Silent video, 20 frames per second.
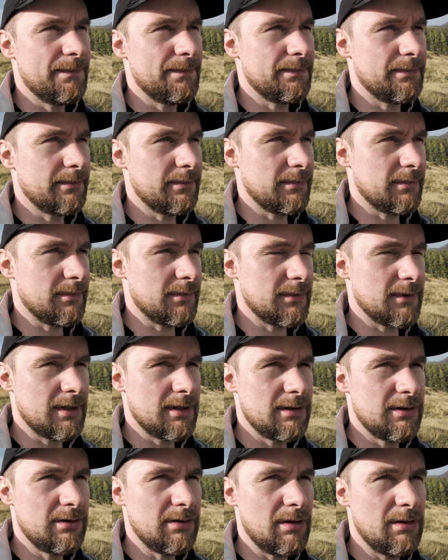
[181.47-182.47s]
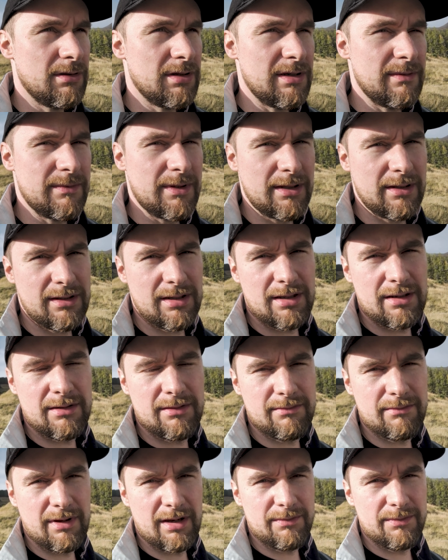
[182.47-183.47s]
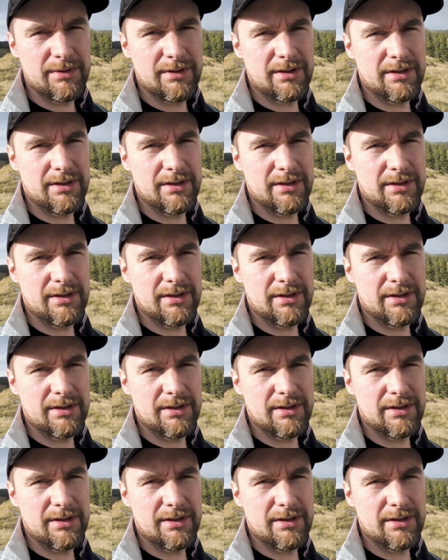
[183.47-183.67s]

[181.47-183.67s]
um, told him that maybe